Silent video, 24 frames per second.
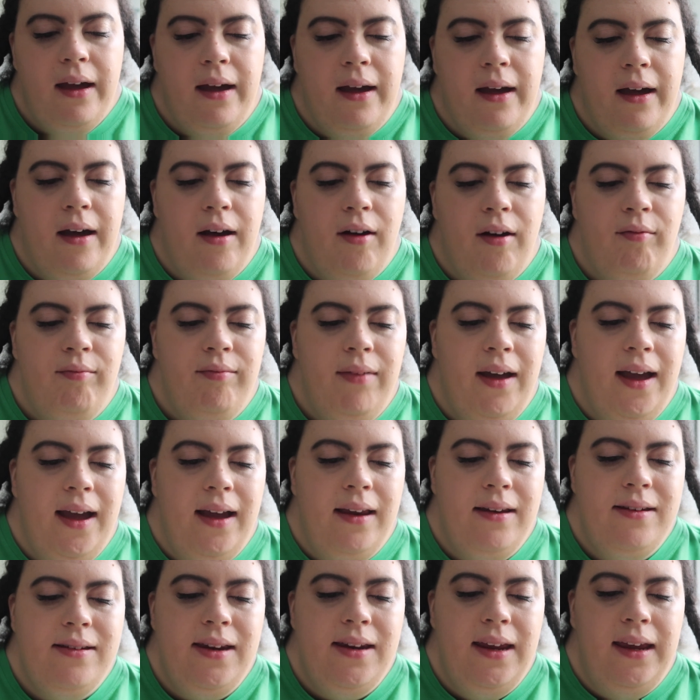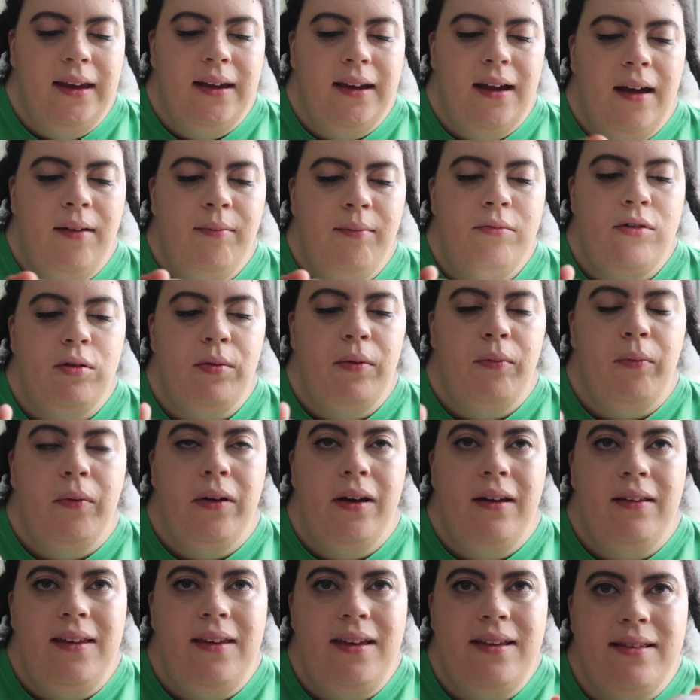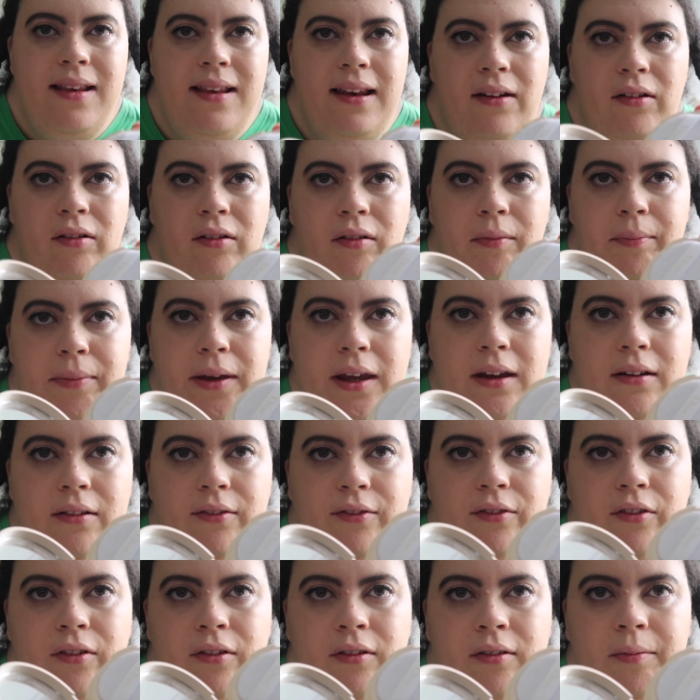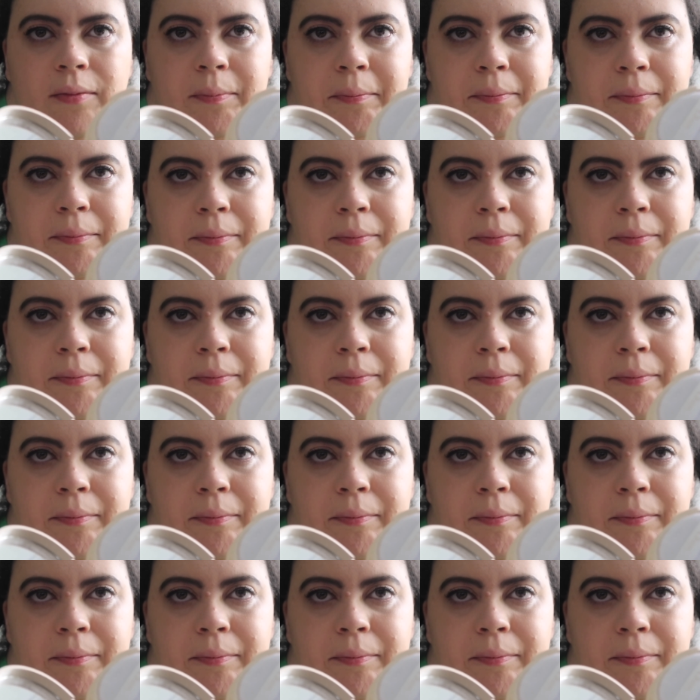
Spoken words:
And it comes with one of these little beautiful